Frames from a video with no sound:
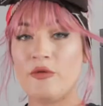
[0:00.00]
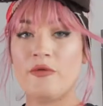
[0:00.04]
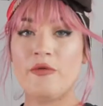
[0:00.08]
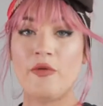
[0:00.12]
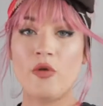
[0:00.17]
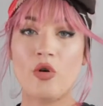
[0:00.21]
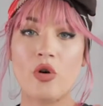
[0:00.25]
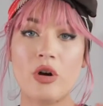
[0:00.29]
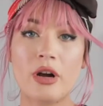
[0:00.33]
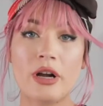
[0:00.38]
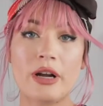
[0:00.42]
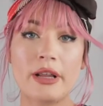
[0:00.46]

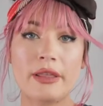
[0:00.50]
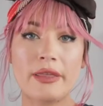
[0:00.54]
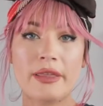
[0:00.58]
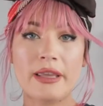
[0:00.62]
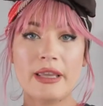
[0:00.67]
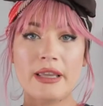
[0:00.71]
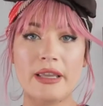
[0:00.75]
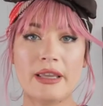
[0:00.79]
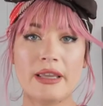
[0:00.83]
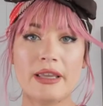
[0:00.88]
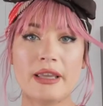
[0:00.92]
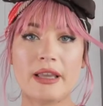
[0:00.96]
For
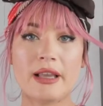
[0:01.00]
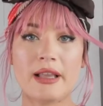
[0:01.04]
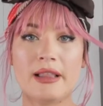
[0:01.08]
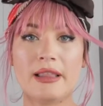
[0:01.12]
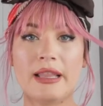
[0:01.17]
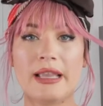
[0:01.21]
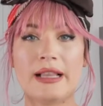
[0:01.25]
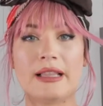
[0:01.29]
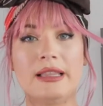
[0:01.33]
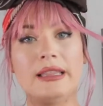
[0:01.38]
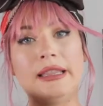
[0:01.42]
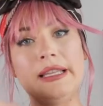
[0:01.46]
the
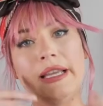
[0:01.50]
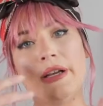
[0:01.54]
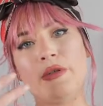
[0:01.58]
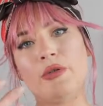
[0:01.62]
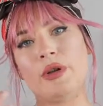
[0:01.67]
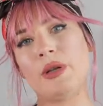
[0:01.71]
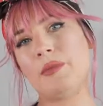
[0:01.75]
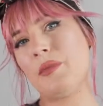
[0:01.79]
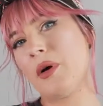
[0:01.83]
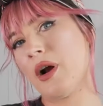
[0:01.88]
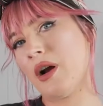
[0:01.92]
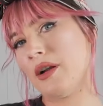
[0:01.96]
like
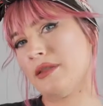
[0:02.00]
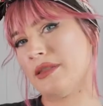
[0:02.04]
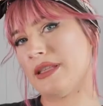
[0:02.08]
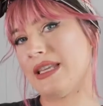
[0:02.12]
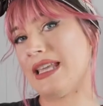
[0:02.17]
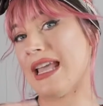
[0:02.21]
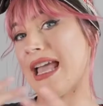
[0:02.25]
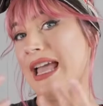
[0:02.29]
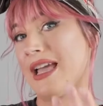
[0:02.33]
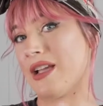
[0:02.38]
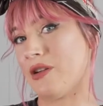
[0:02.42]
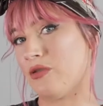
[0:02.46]
liquid part,
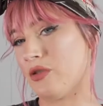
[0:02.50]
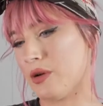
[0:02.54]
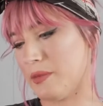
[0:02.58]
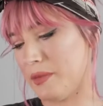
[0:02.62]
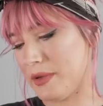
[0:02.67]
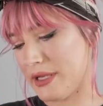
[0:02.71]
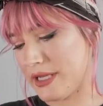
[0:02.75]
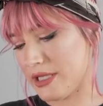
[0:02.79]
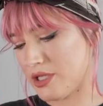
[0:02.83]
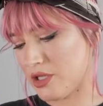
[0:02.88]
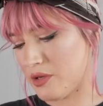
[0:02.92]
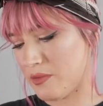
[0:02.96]
the egg
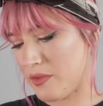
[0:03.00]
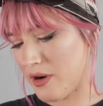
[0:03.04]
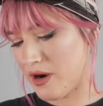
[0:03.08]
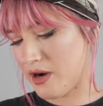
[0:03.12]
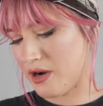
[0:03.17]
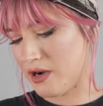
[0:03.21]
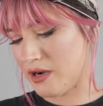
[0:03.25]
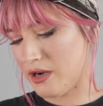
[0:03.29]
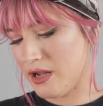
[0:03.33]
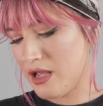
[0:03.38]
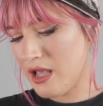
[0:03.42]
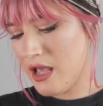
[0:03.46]
replacer
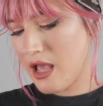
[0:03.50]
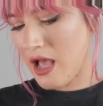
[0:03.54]
part,